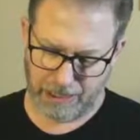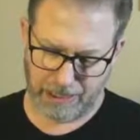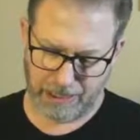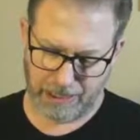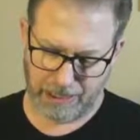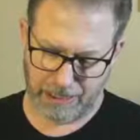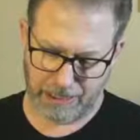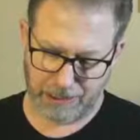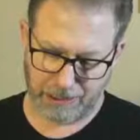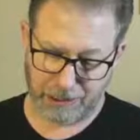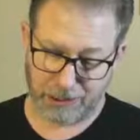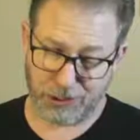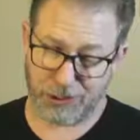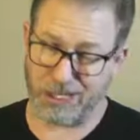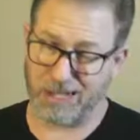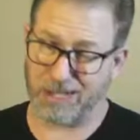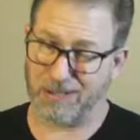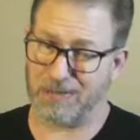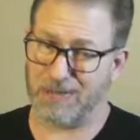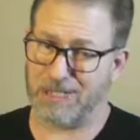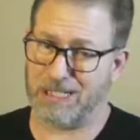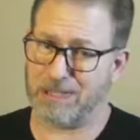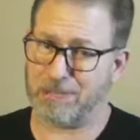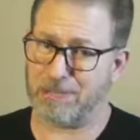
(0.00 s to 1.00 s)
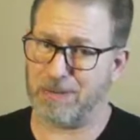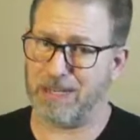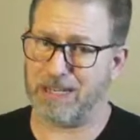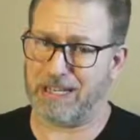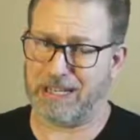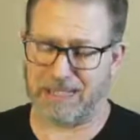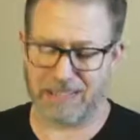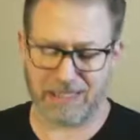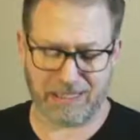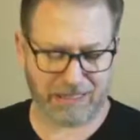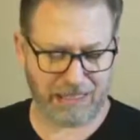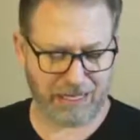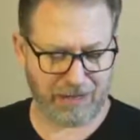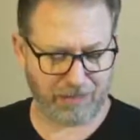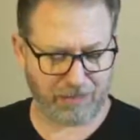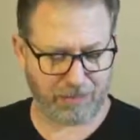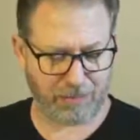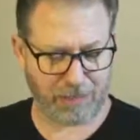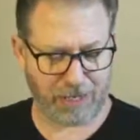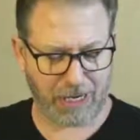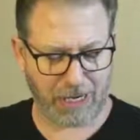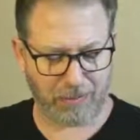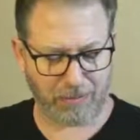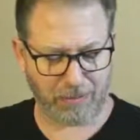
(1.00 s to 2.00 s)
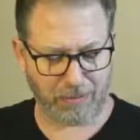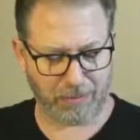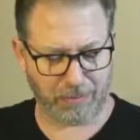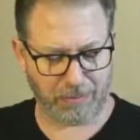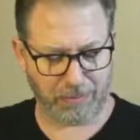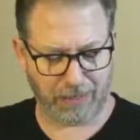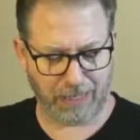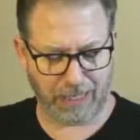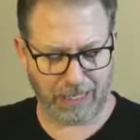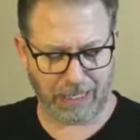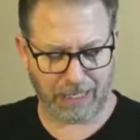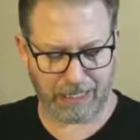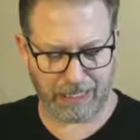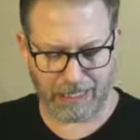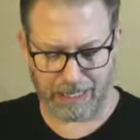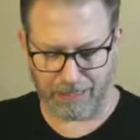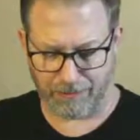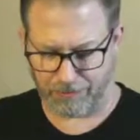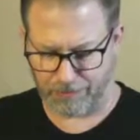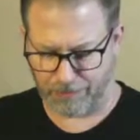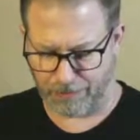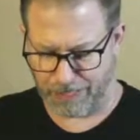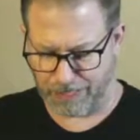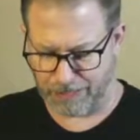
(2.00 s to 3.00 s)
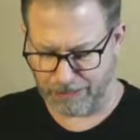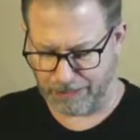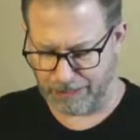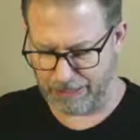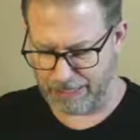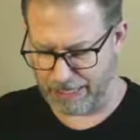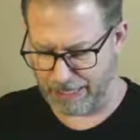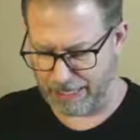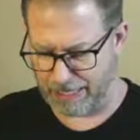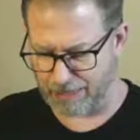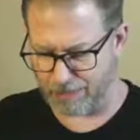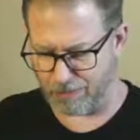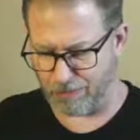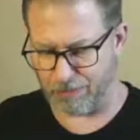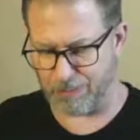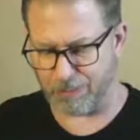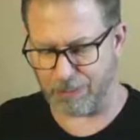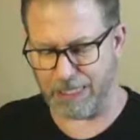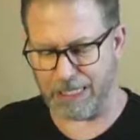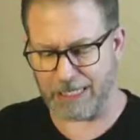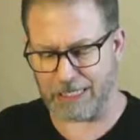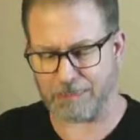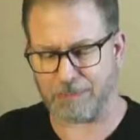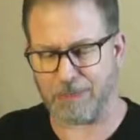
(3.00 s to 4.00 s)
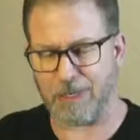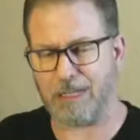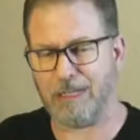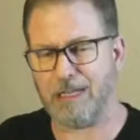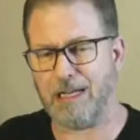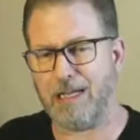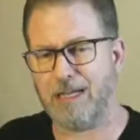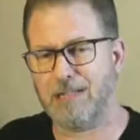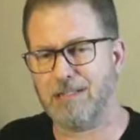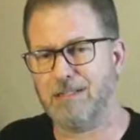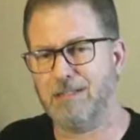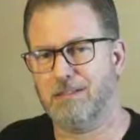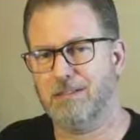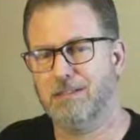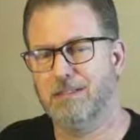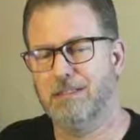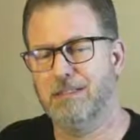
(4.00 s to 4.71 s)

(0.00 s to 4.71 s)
And generally speaking, doesn't have a problem. But I finally had to replace my nozzle.